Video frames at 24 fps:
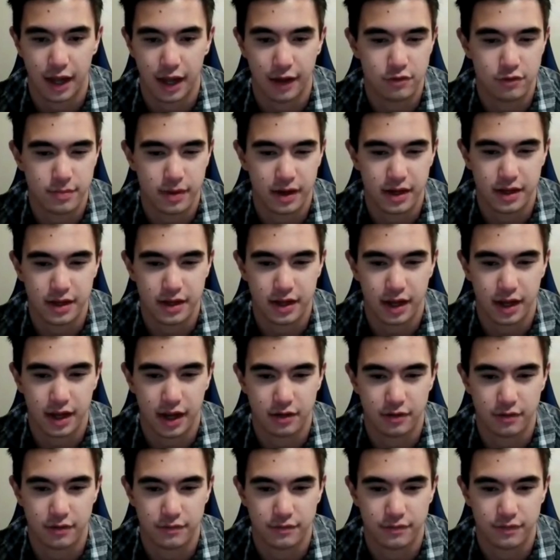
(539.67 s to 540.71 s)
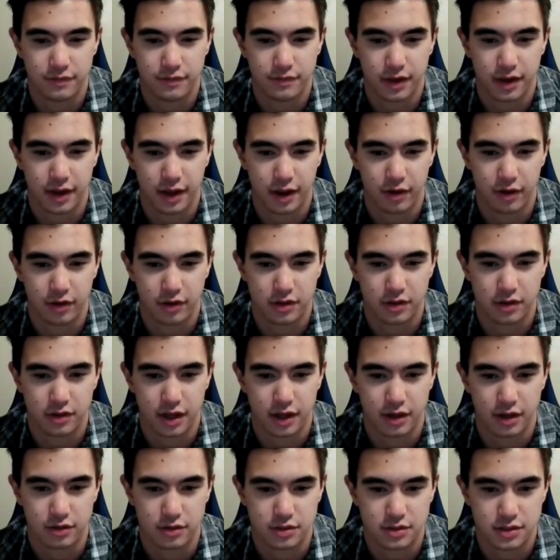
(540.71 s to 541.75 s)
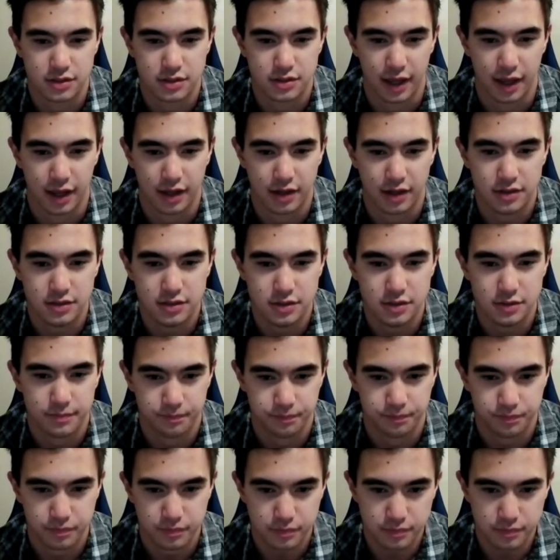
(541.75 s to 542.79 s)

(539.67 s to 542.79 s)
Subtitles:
everybody kind of inherently understands.